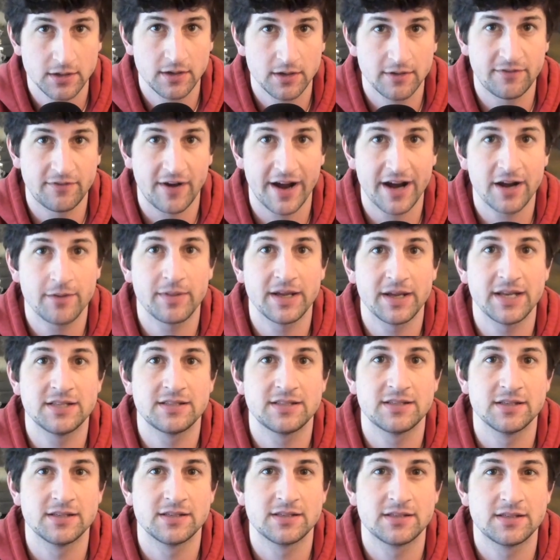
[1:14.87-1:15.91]

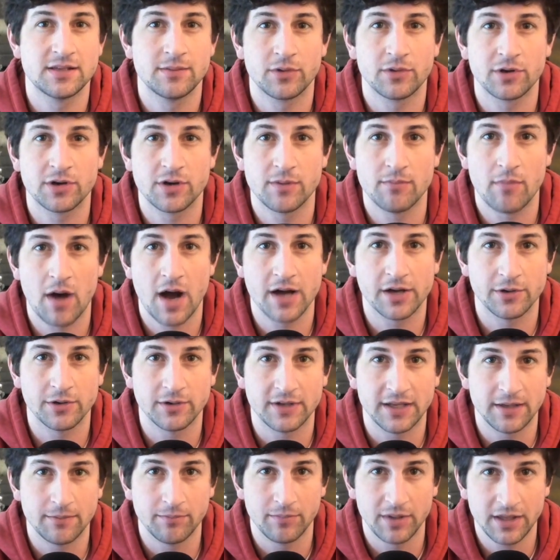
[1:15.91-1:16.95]
Firebase is similar to
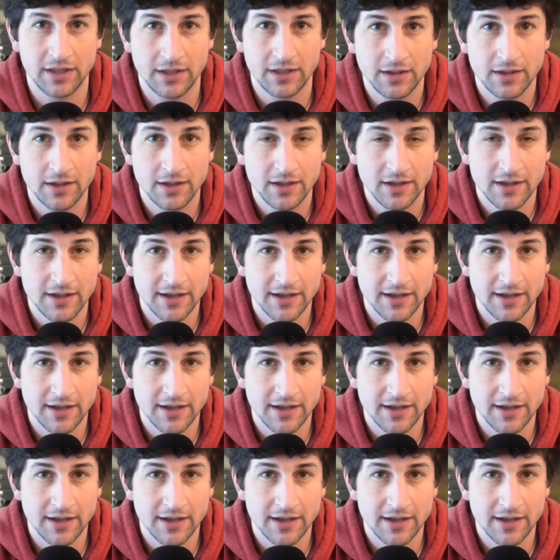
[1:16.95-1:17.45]
MongoDB,